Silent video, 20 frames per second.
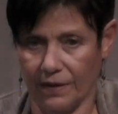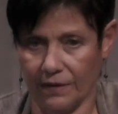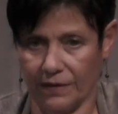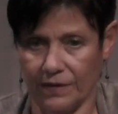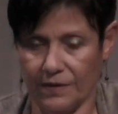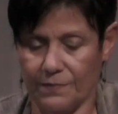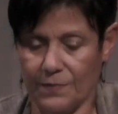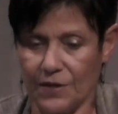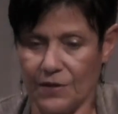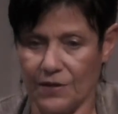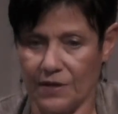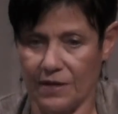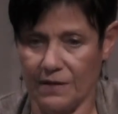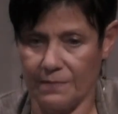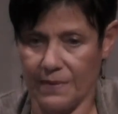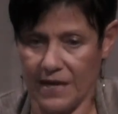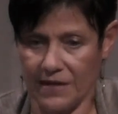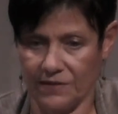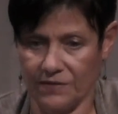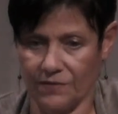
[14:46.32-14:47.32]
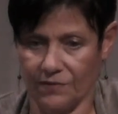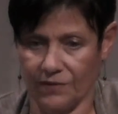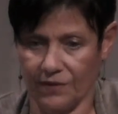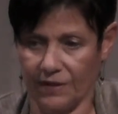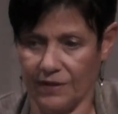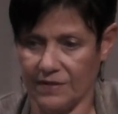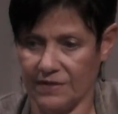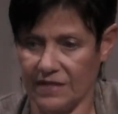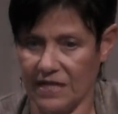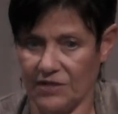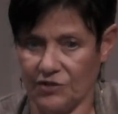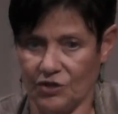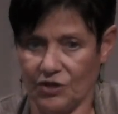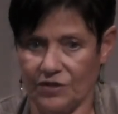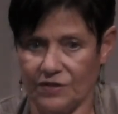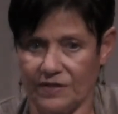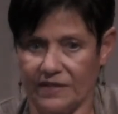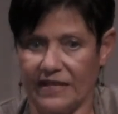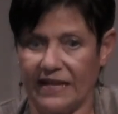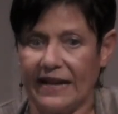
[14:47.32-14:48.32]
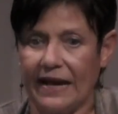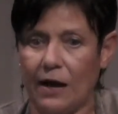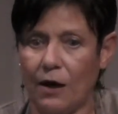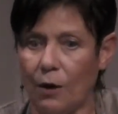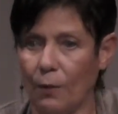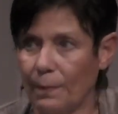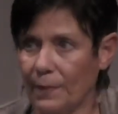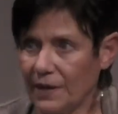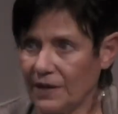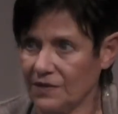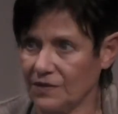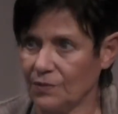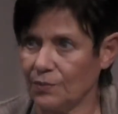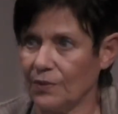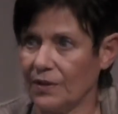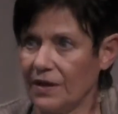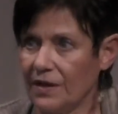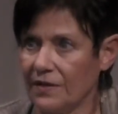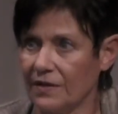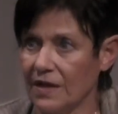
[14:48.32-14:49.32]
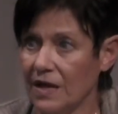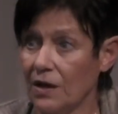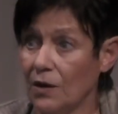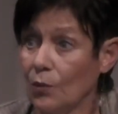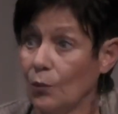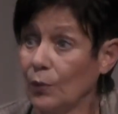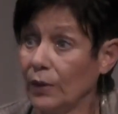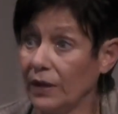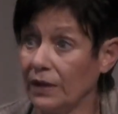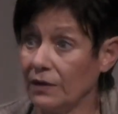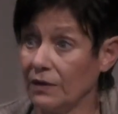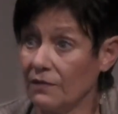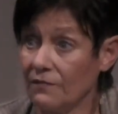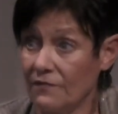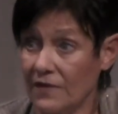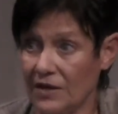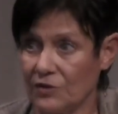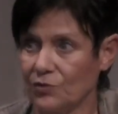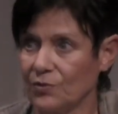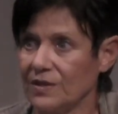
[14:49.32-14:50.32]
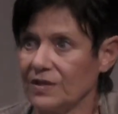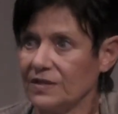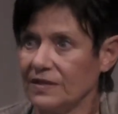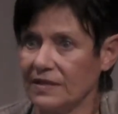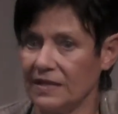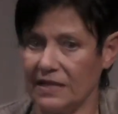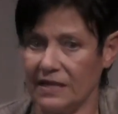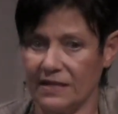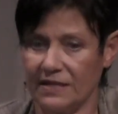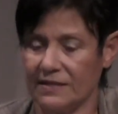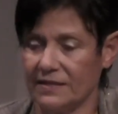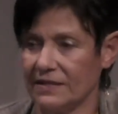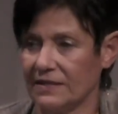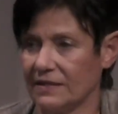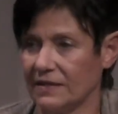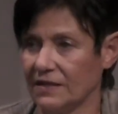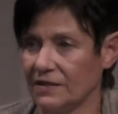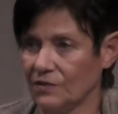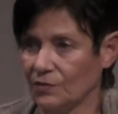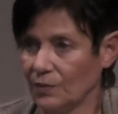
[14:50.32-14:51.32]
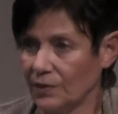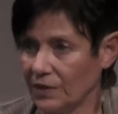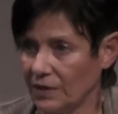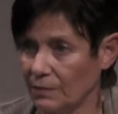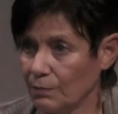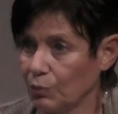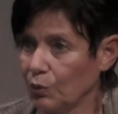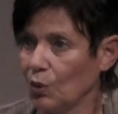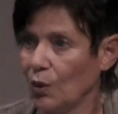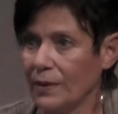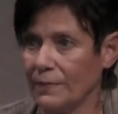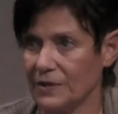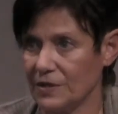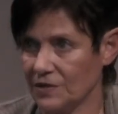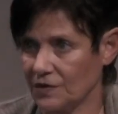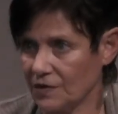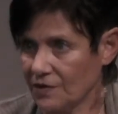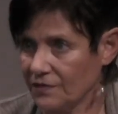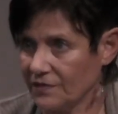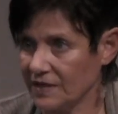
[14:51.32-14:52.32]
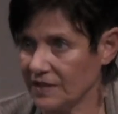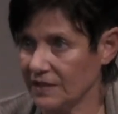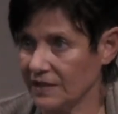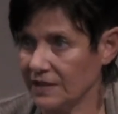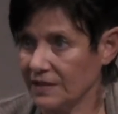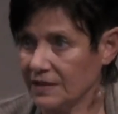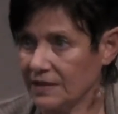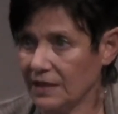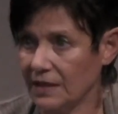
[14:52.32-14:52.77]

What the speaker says: community-based organizations that help us with when veterans need assistance with employment services.